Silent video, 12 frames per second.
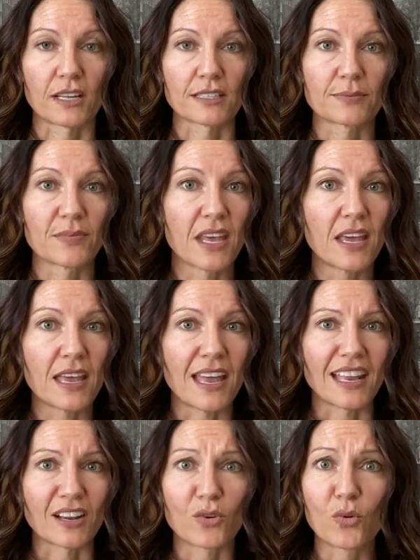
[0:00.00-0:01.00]
us.
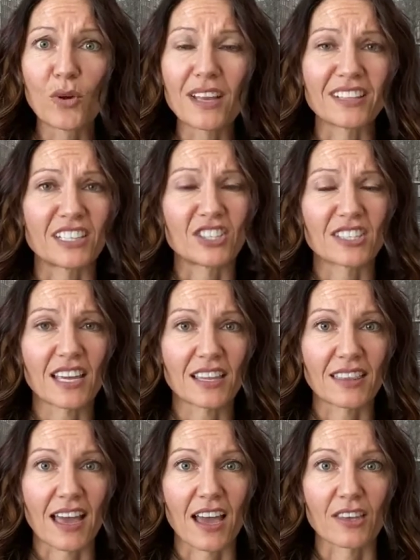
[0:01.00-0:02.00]
And quickly, just
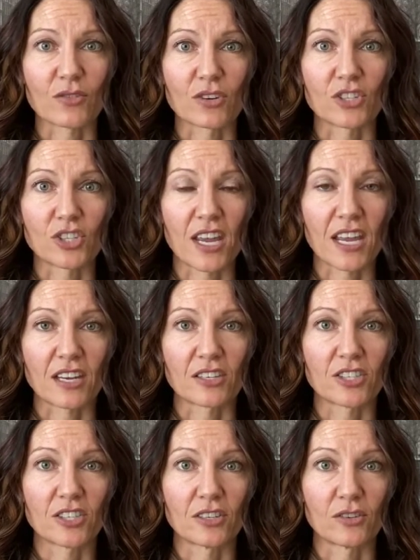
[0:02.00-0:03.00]
like that, you can
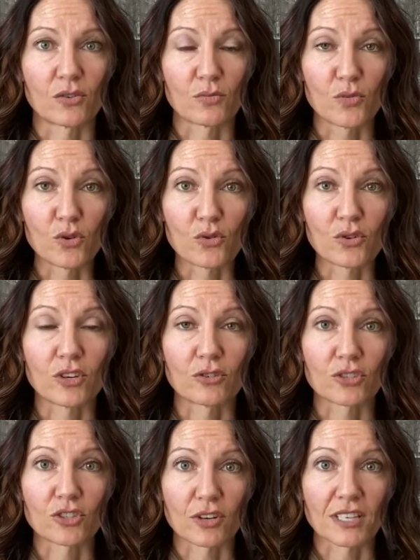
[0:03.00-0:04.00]
change your mood, your
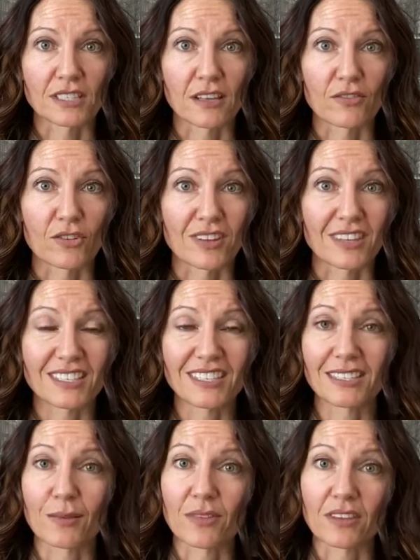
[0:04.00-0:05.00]
stress level. And this is
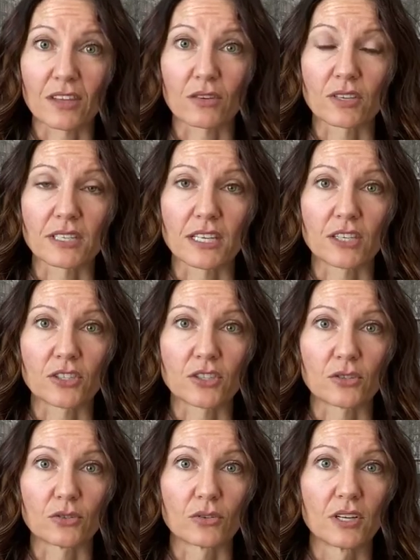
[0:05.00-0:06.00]
something that you can teach
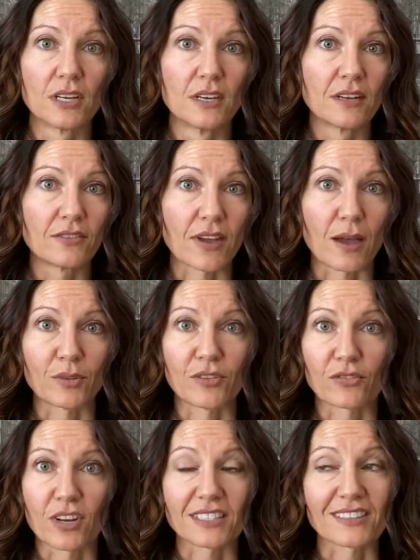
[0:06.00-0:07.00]
to family,
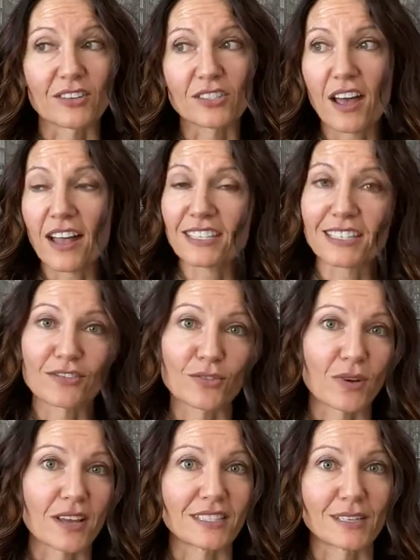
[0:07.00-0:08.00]
friends. And there's lots of
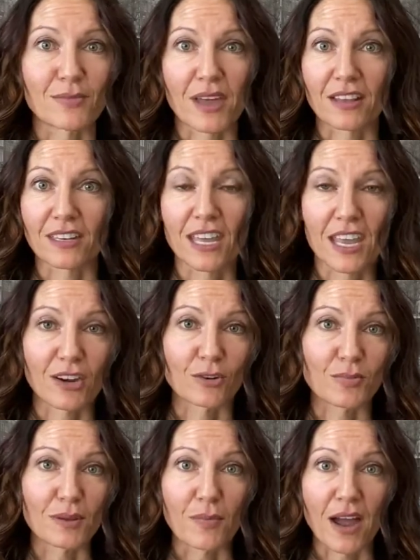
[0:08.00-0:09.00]
different ways to meditate or
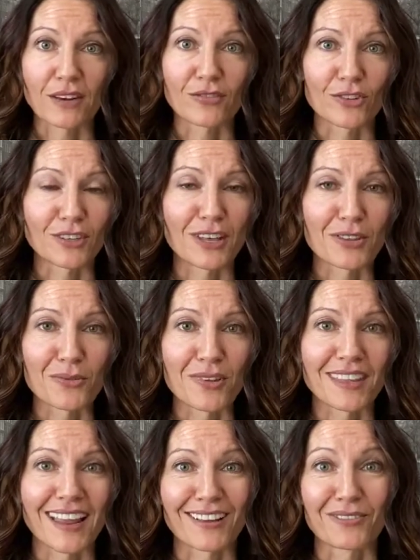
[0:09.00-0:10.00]
be mindful. Another one
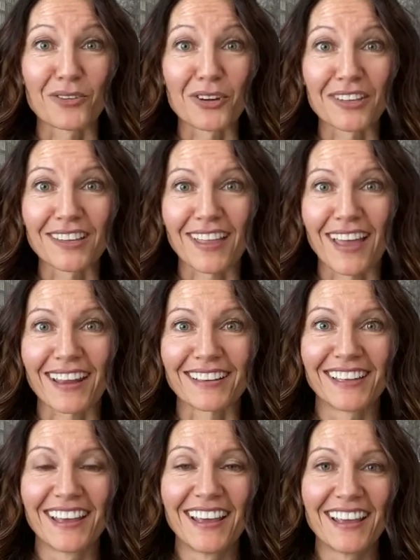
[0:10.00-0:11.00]
that I really
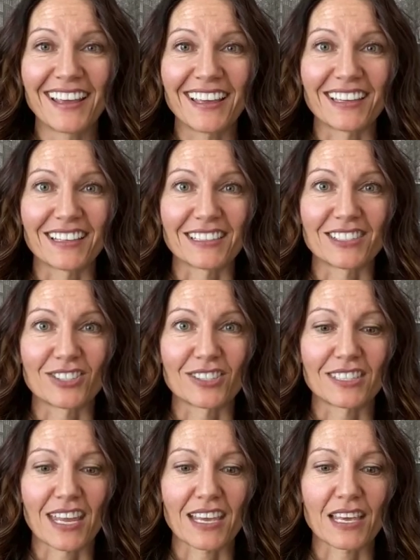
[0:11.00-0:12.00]
liked is
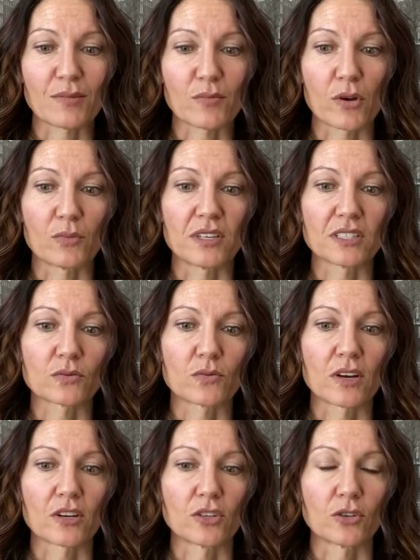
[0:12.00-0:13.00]
just taking moments
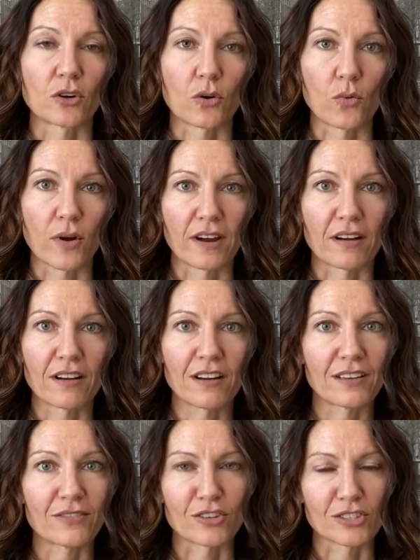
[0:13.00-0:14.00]
where you're aware
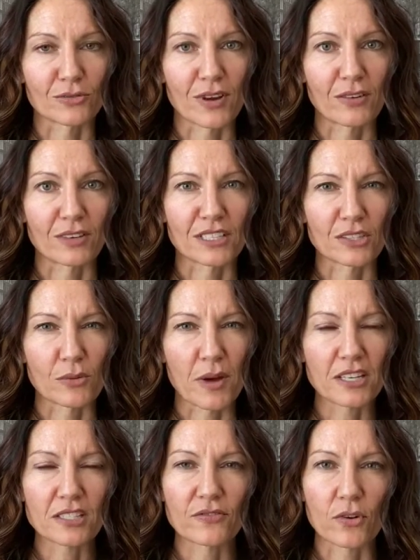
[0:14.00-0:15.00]
of your surroundings. So you
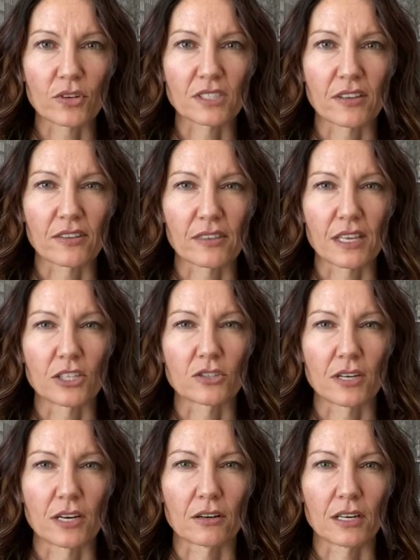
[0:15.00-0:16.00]
might just focus on the things you're
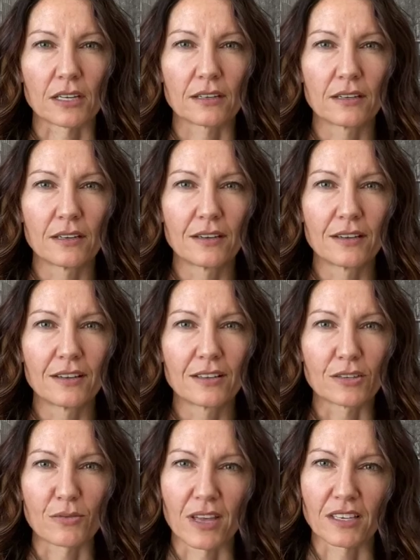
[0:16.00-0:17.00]
hearing.
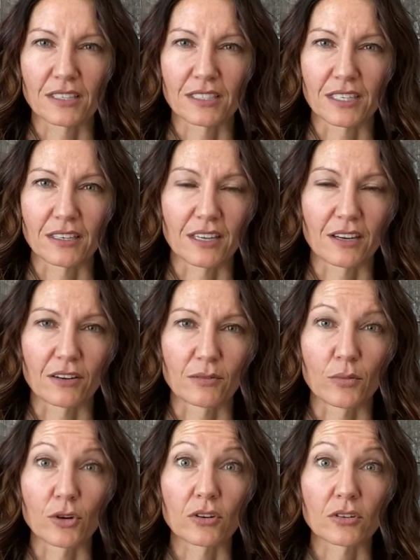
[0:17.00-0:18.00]
So you might see, hear
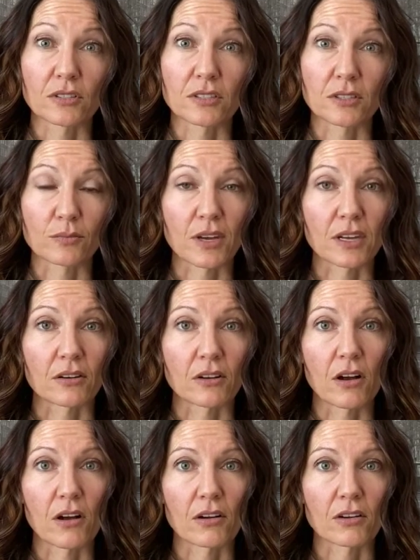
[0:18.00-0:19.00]
birds, you might hear
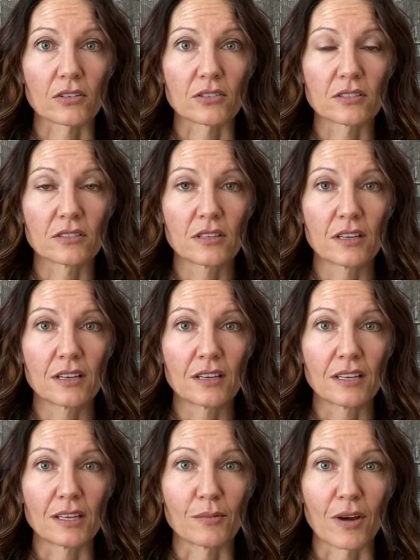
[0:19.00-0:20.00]
cars,
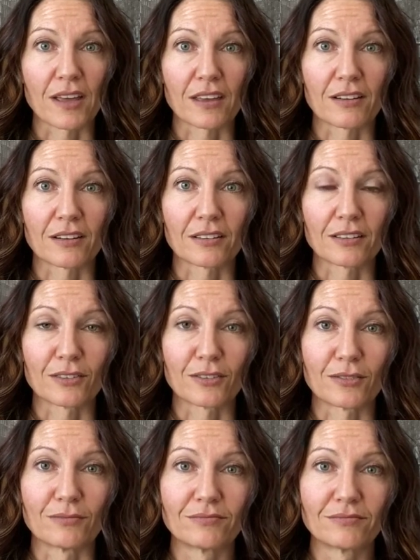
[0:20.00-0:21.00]
you might hear little